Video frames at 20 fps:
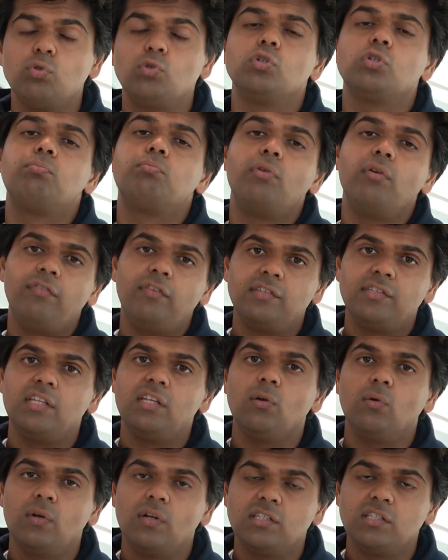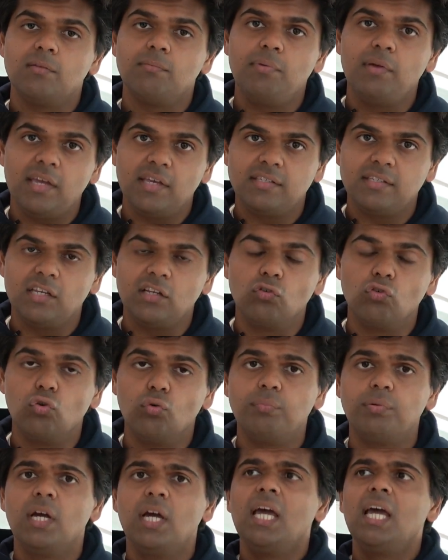which was previously known as the PSA
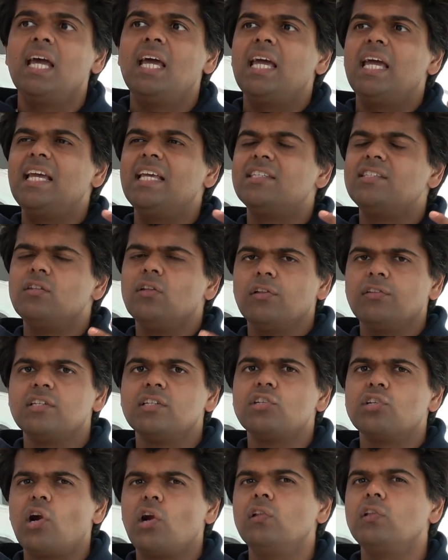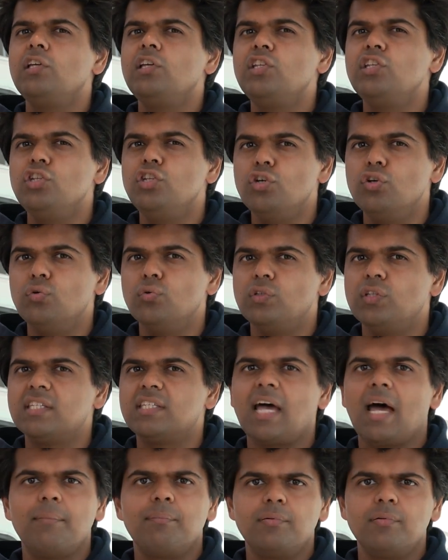Group, is not entirely new. This
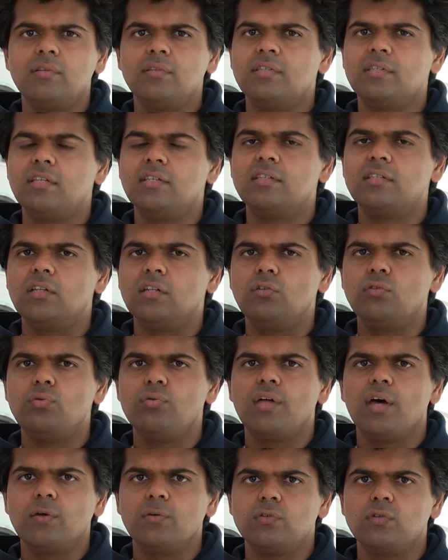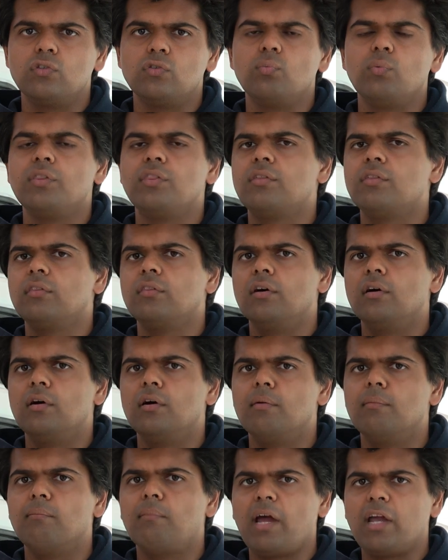happened since the 2000s with
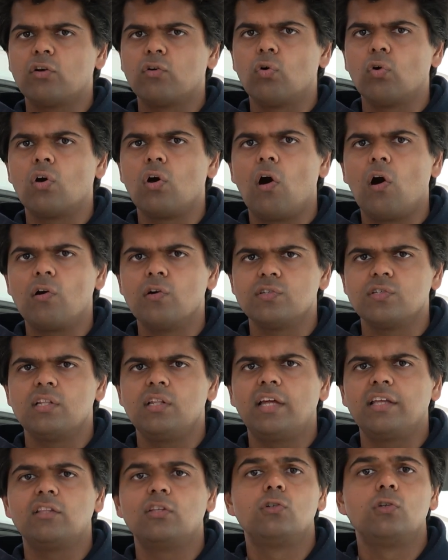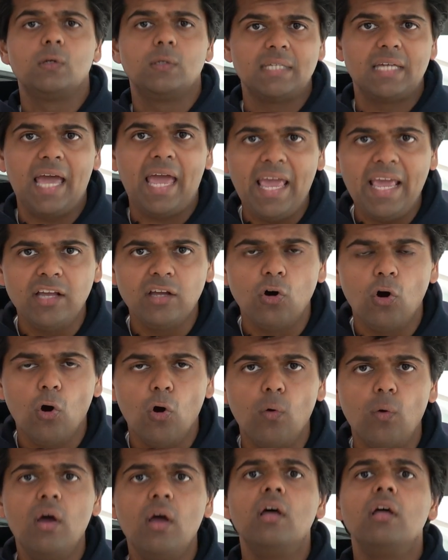the micro cars like the Toyota
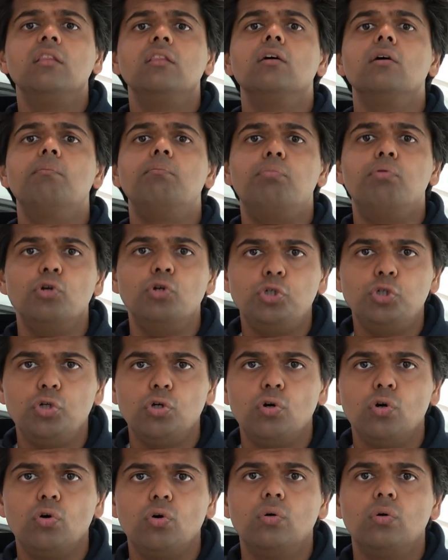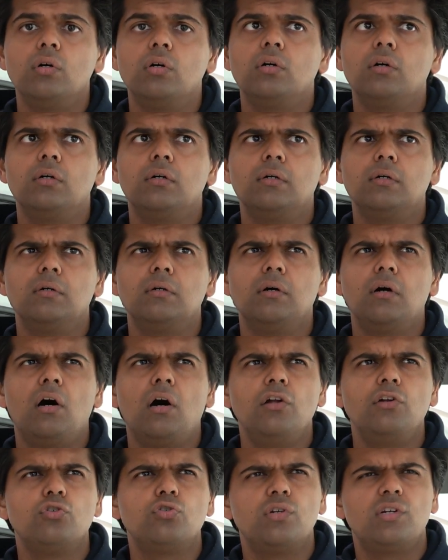Aygo, the Peugeot
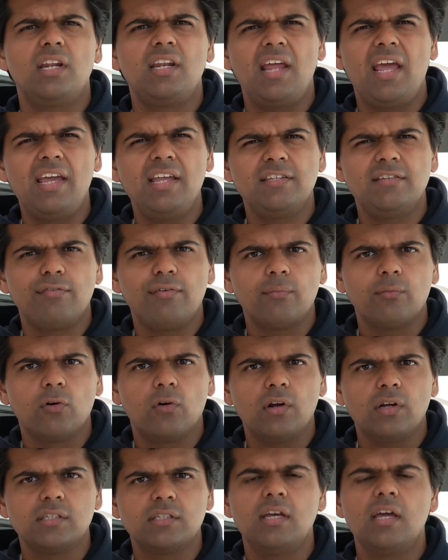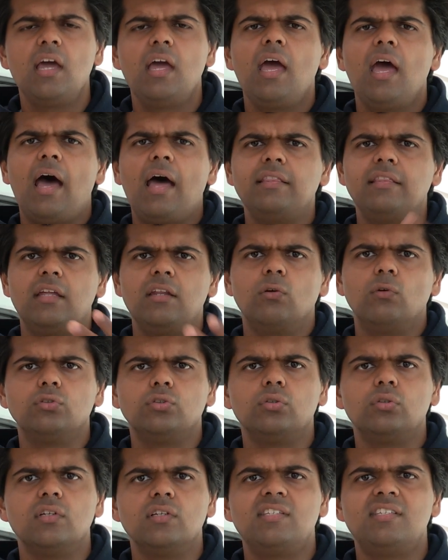108, if I'm correct, and then
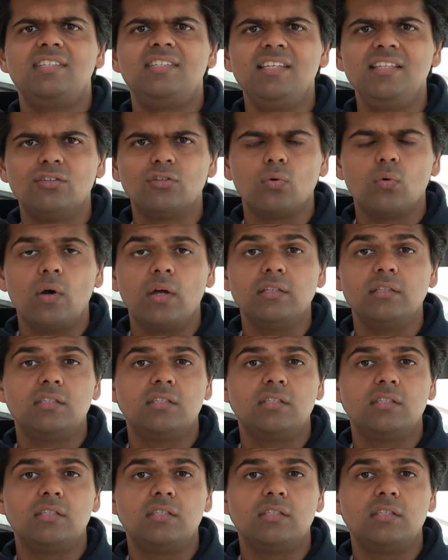also the Citroen